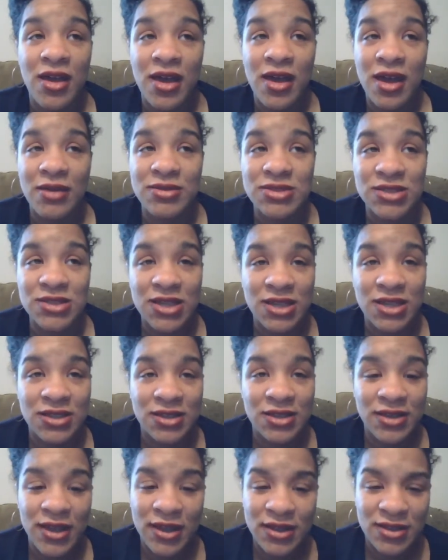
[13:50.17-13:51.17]
I was kind
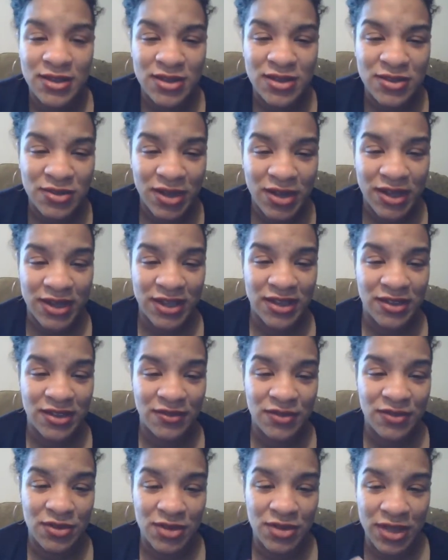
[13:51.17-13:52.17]
of like, you know how they
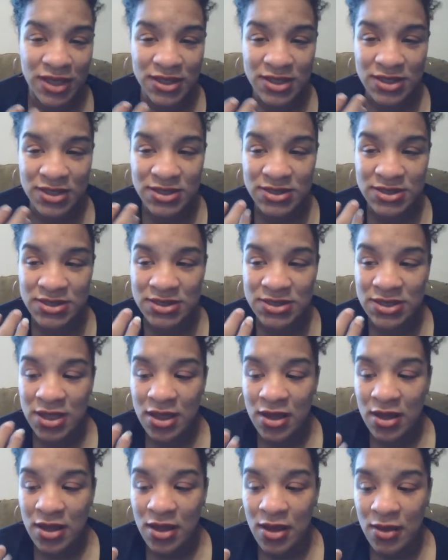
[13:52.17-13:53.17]
give you like this,
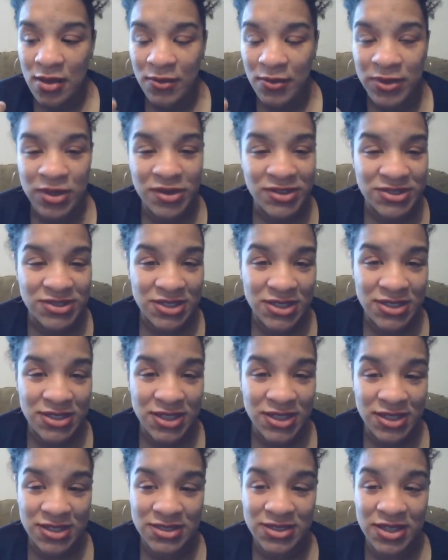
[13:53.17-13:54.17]
when you go to the
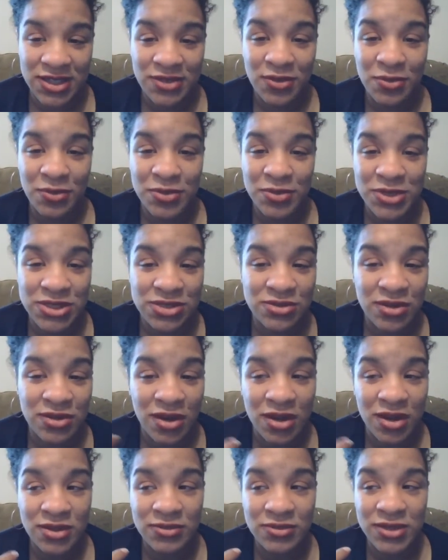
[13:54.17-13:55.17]
dentist, they don't put you
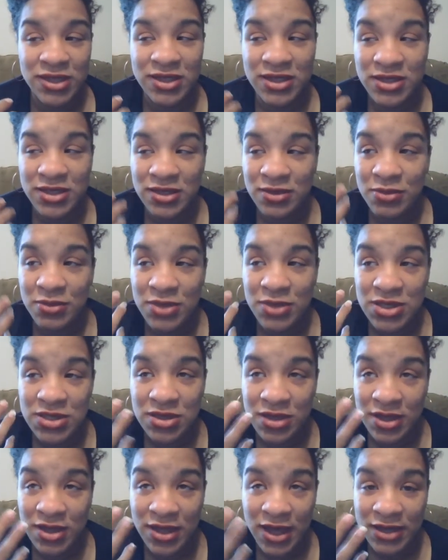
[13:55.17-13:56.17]
all the way under, but
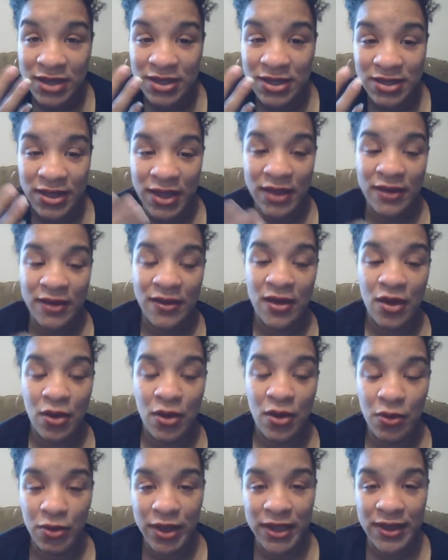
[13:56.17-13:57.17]
you're kind of like
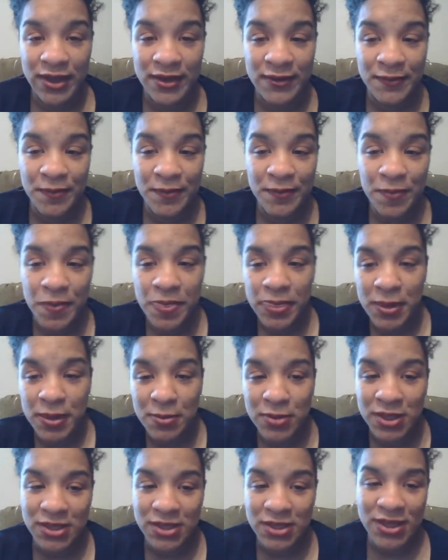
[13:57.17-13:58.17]
awake,
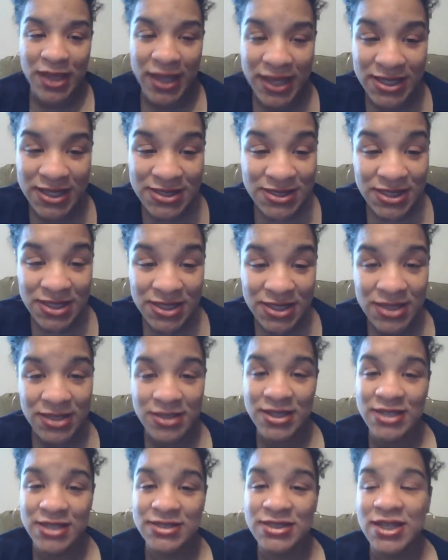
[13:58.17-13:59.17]
but hazy.
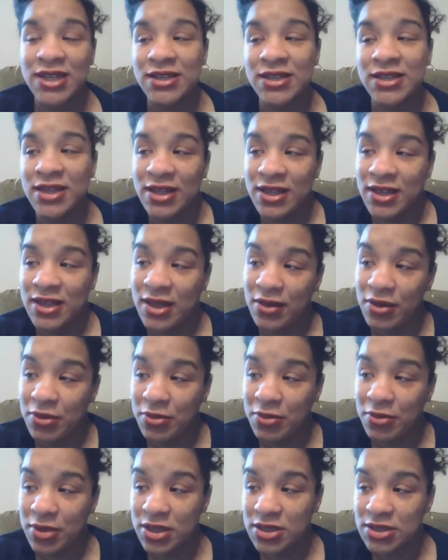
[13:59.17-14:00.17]
That's kind of how
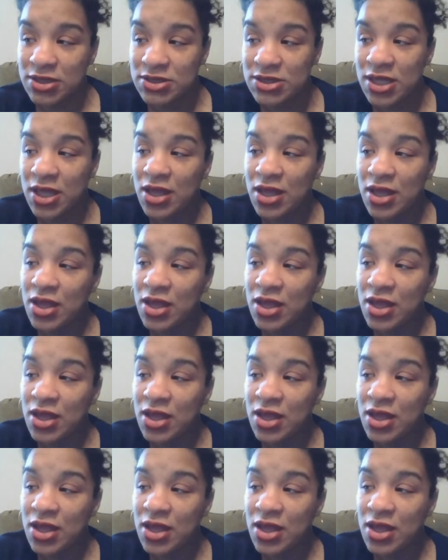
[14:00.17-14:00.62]
it was.